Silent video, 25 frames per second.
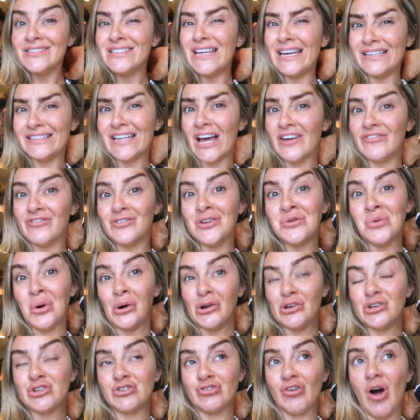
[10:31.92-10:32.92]
It definitely
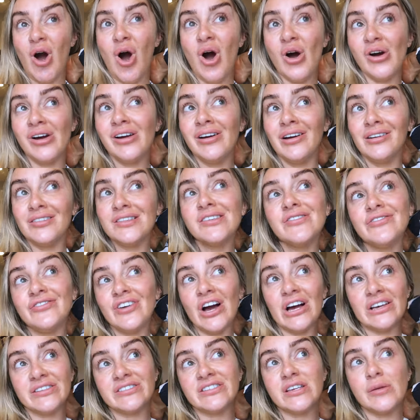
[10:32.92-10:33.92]
was strong. The
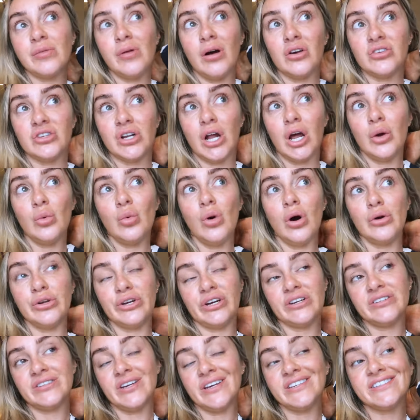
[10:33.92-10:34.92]
first sip, I was like, whoa, you
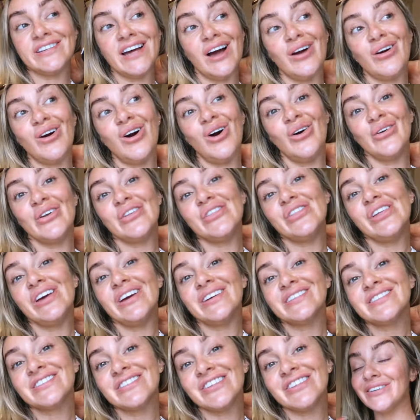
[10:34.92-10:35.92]
can taste alcohol in
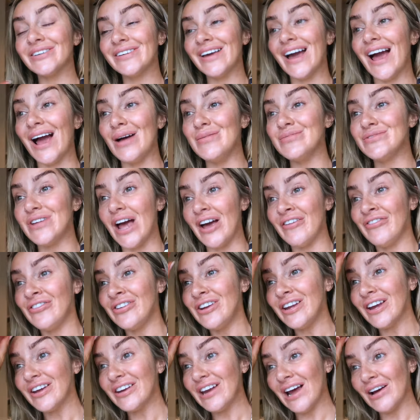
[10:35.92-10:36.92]
this. yeah, I'm
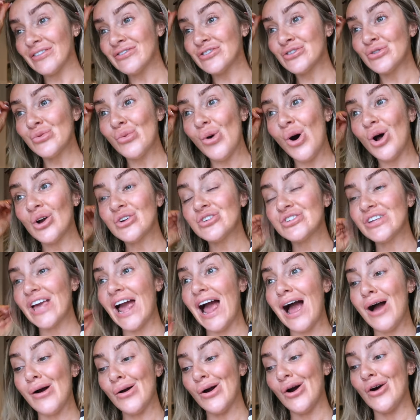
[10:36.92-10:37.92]
definitely going to have to watch the
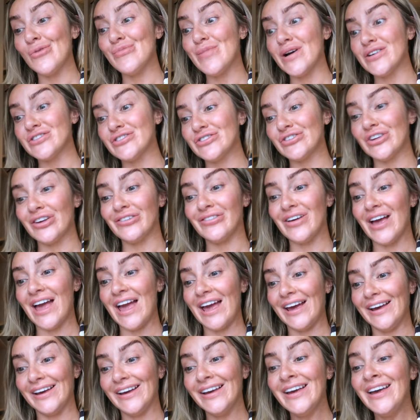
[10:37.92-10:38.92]
alcohol measures over
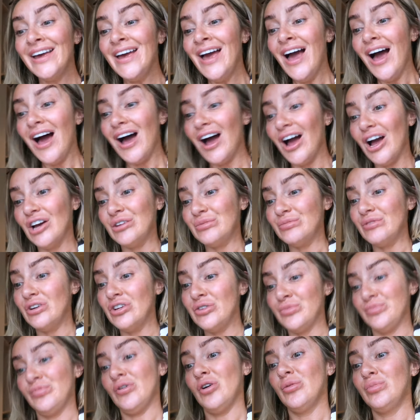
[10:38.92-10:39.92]
here
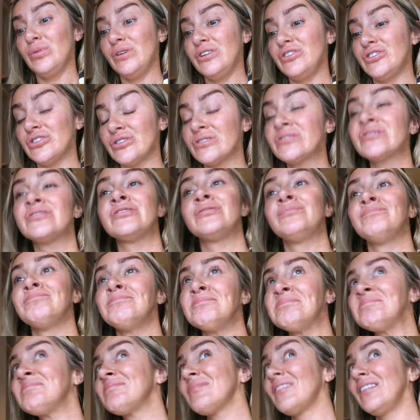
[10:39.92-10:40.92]
and probably just,
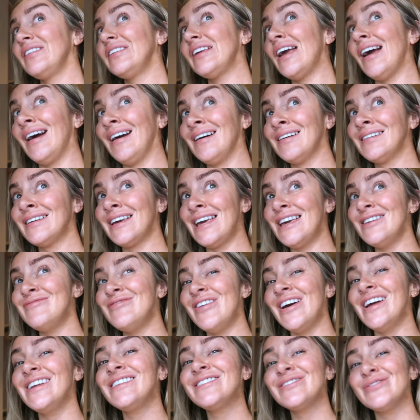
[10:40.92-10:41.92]
yeah,
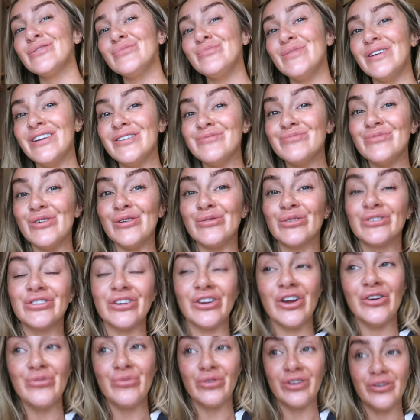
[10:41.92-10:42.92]
keep it to a minimum because I
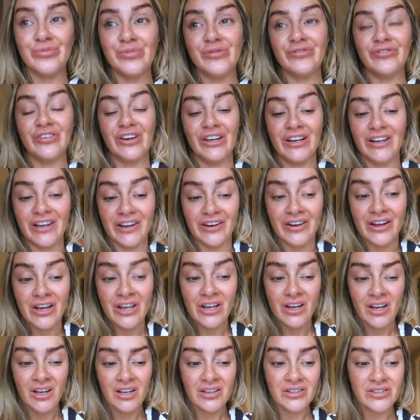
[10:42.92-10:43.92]
don't want to be feeling
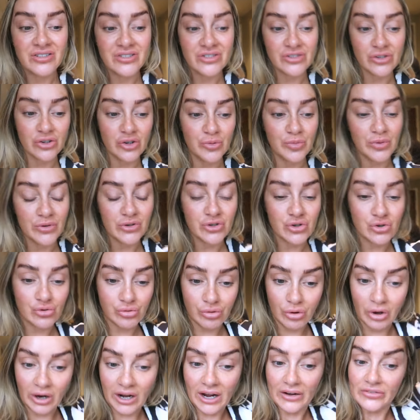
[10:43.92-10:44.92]
super
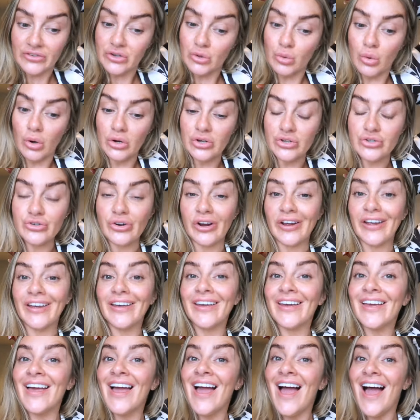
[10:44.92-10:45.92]
drunk after one
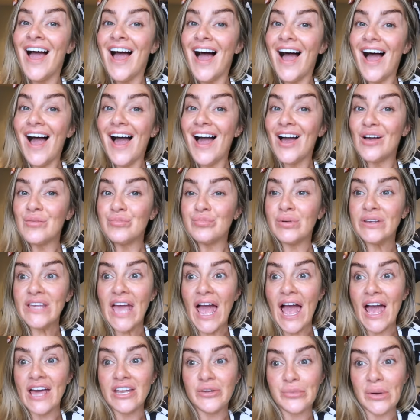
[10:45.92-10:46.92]
drink. But
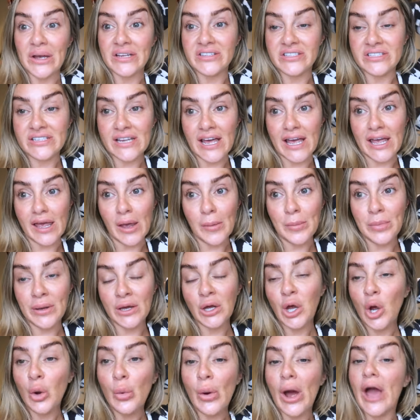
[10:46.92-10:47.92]
yeah, anyway, today,
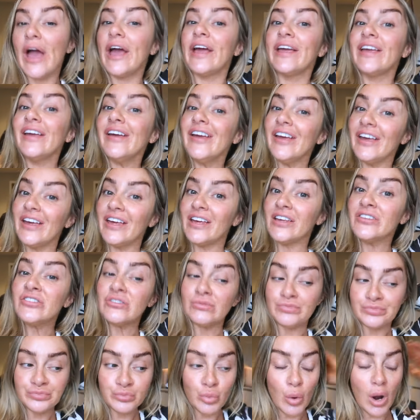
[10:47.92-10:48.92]
POA is,
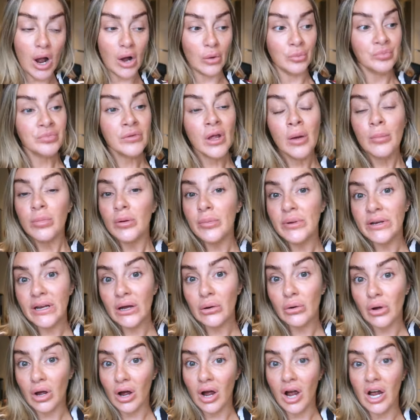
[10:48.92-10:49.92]
well, let me
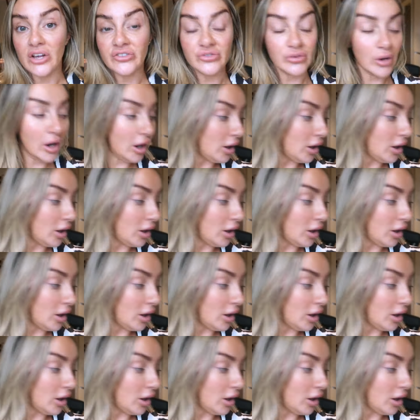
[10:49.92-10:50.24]
know, guys.